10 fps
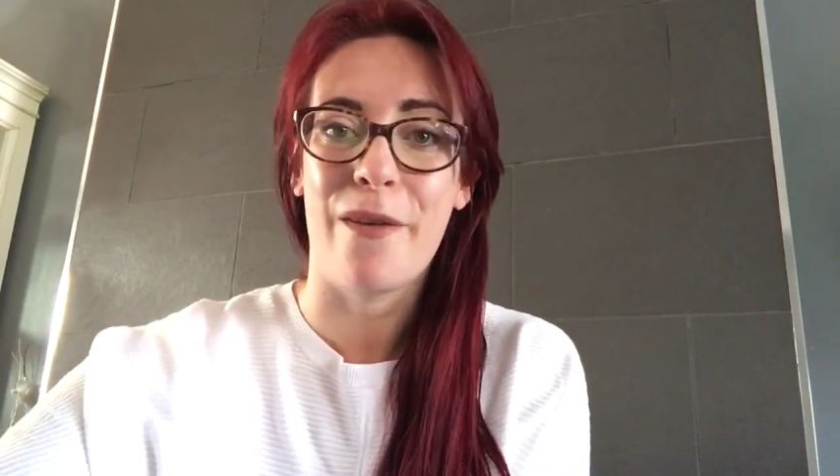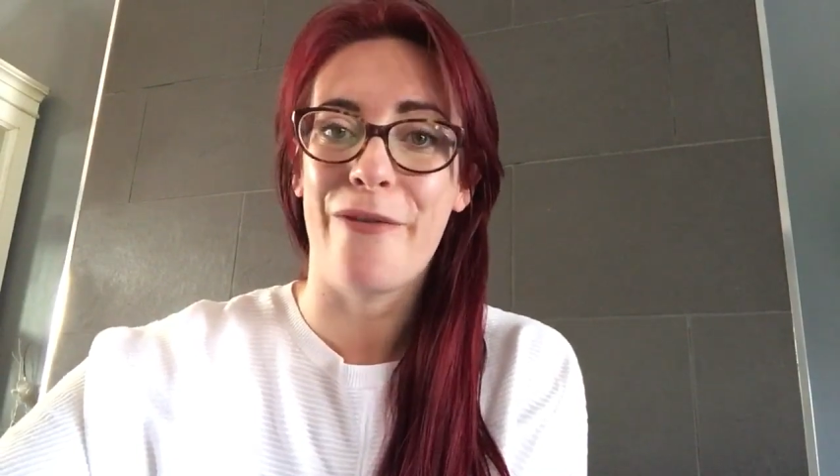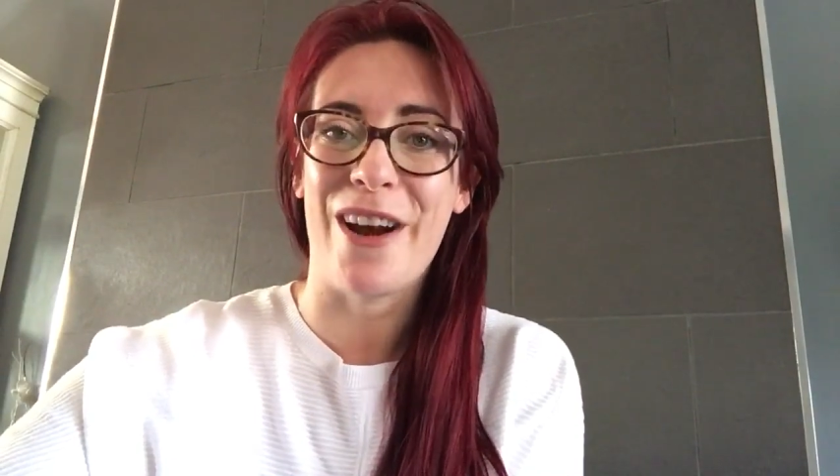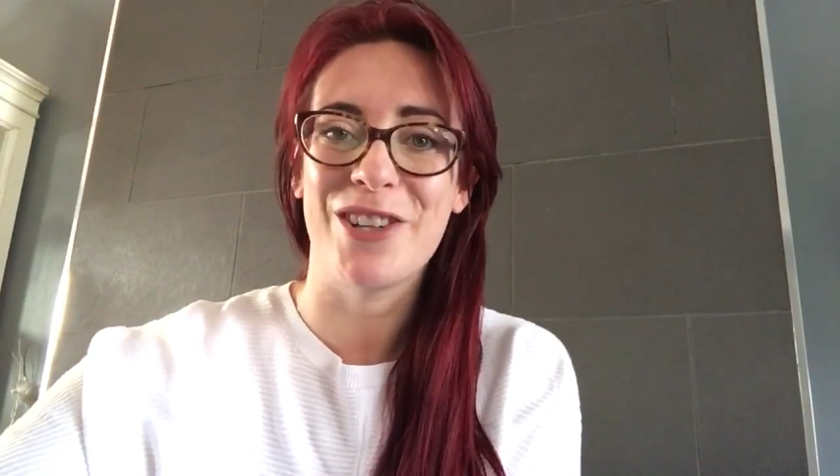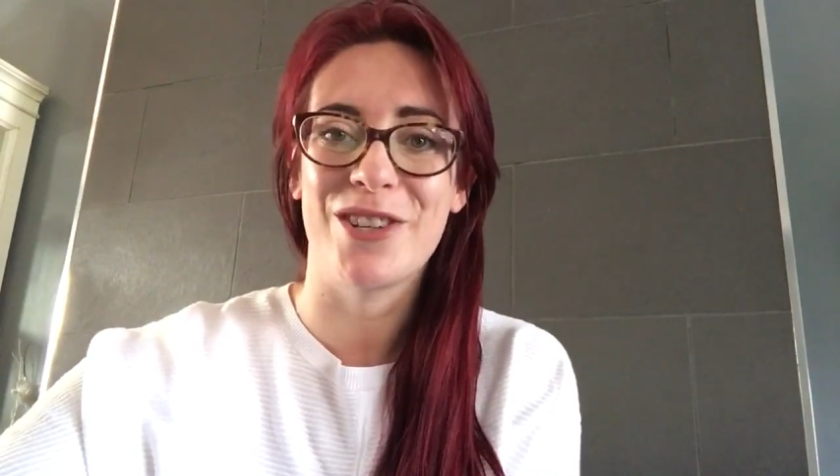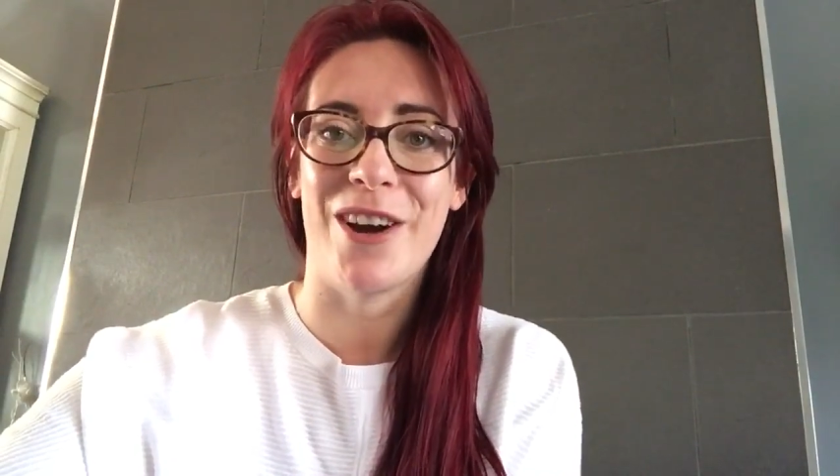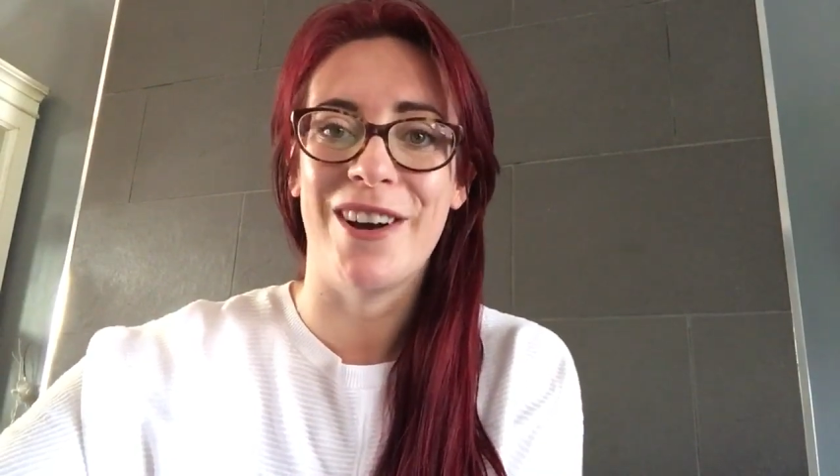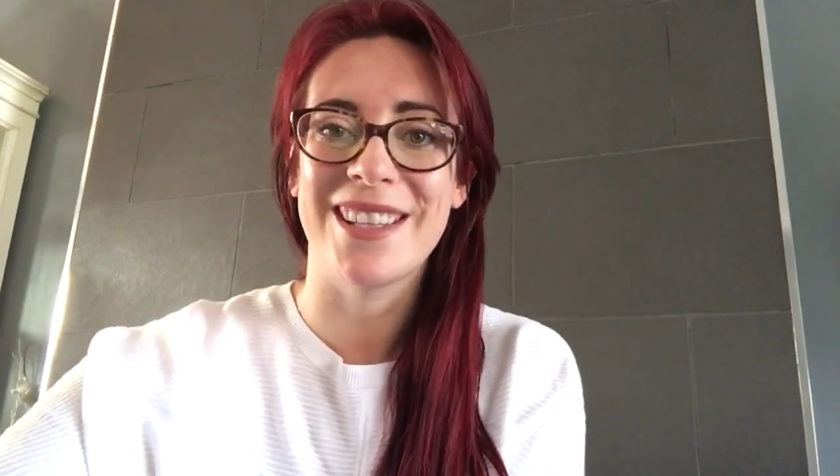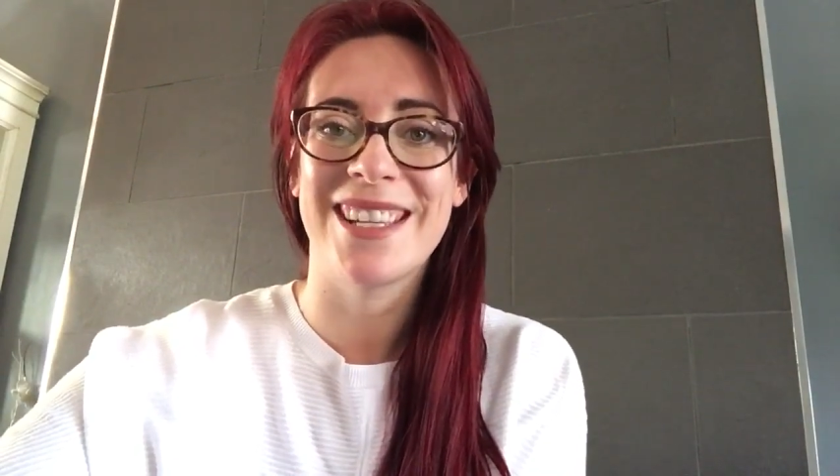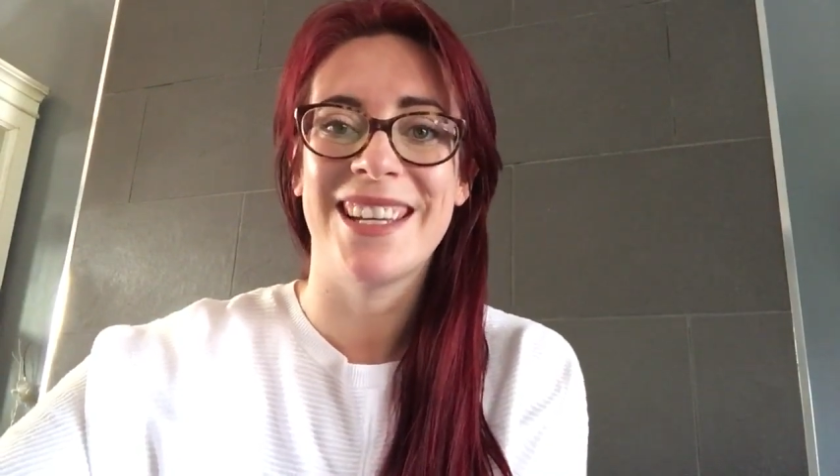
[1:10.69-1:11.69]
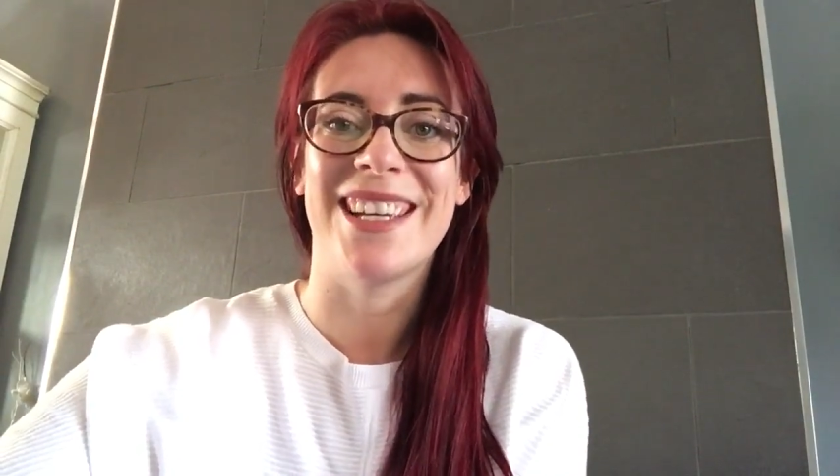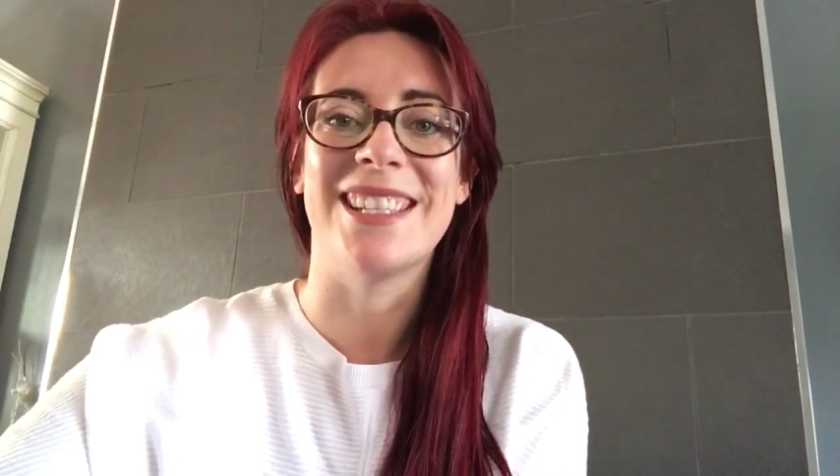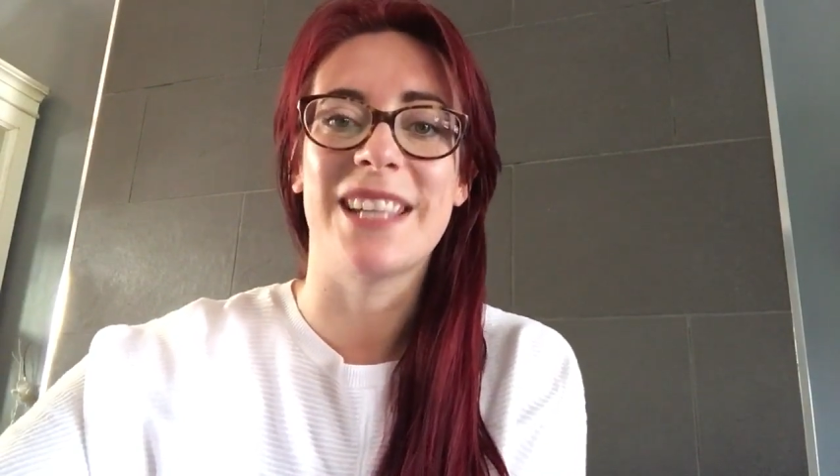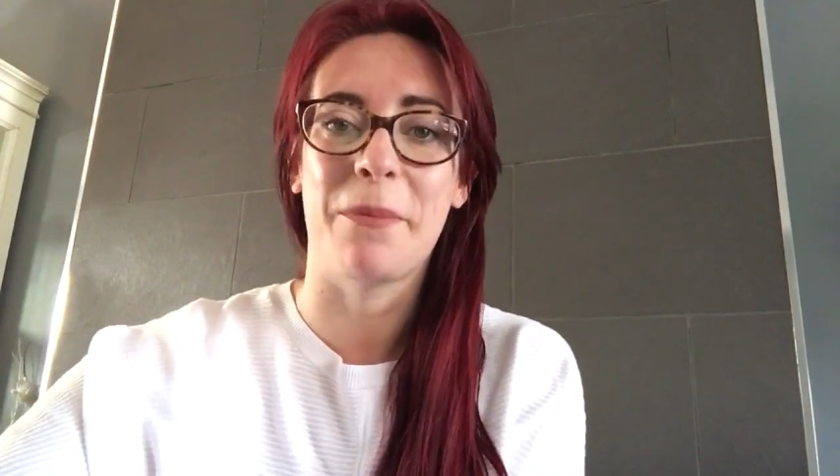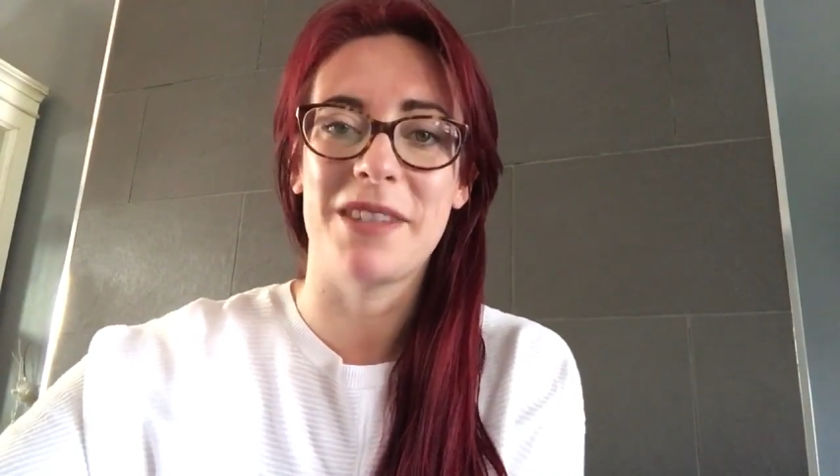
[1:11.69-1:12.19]
a fresh start
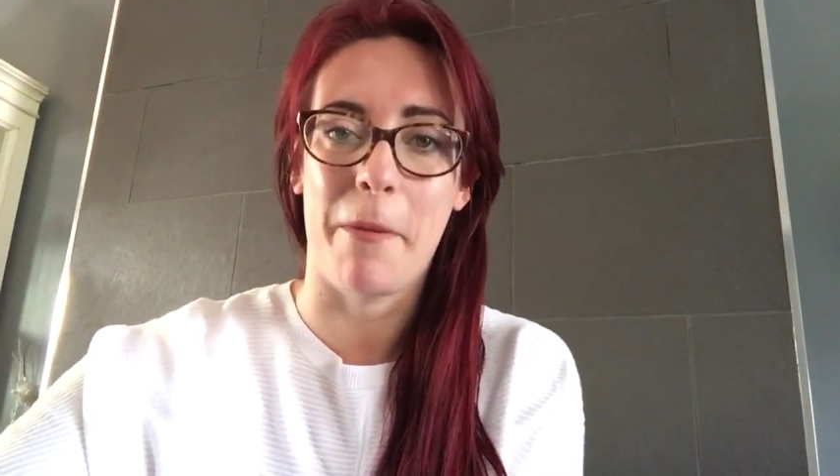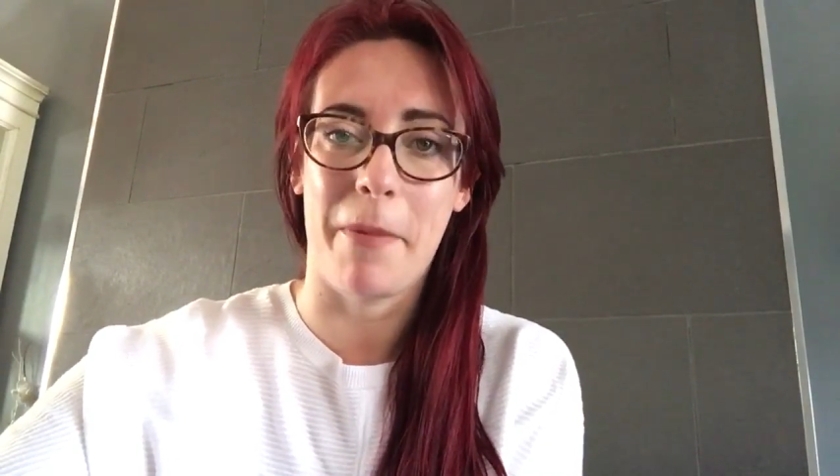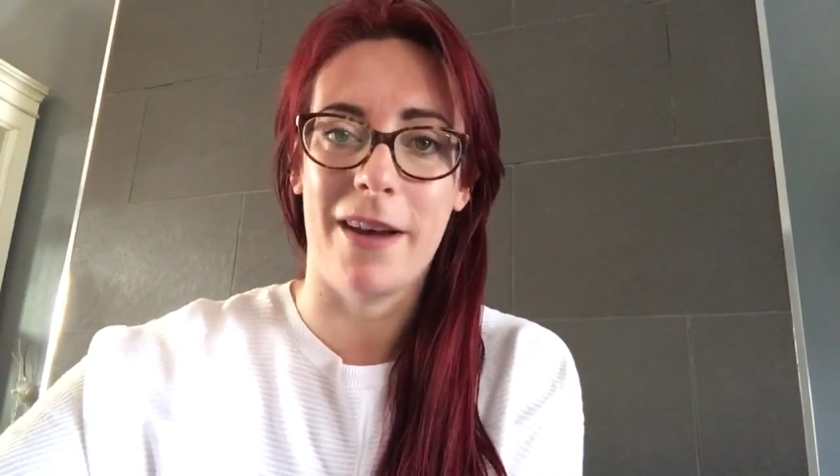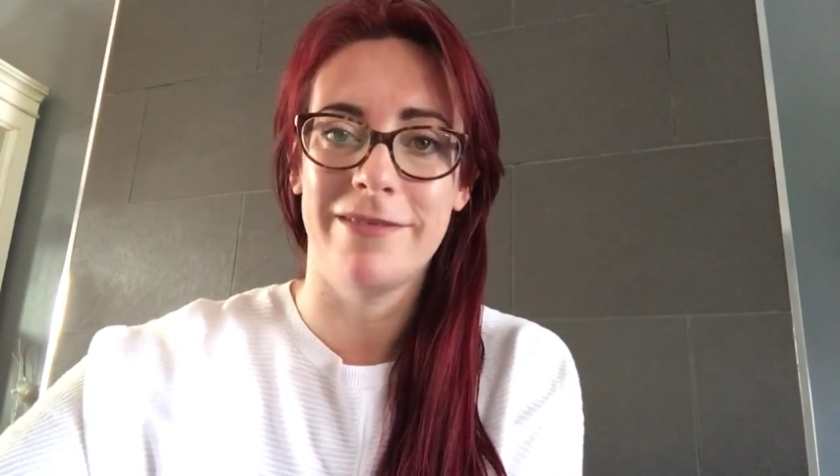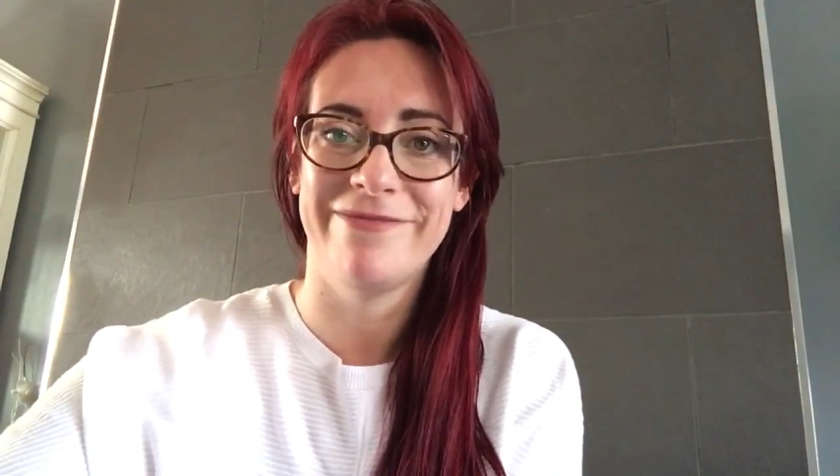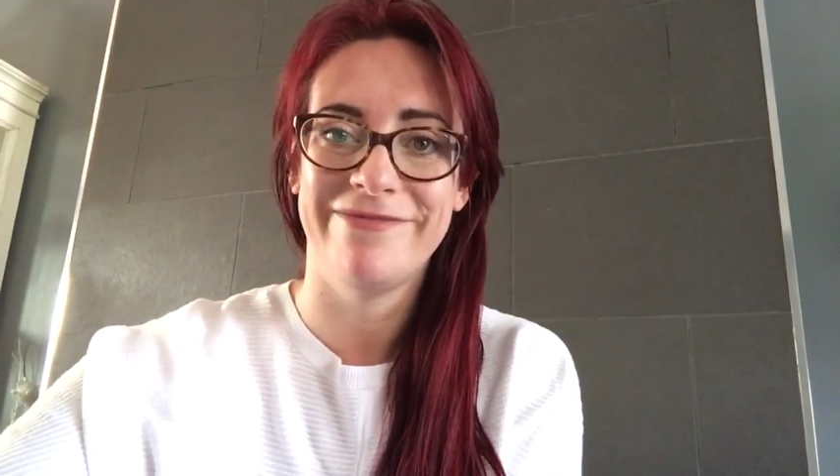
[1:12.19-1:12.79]
in September.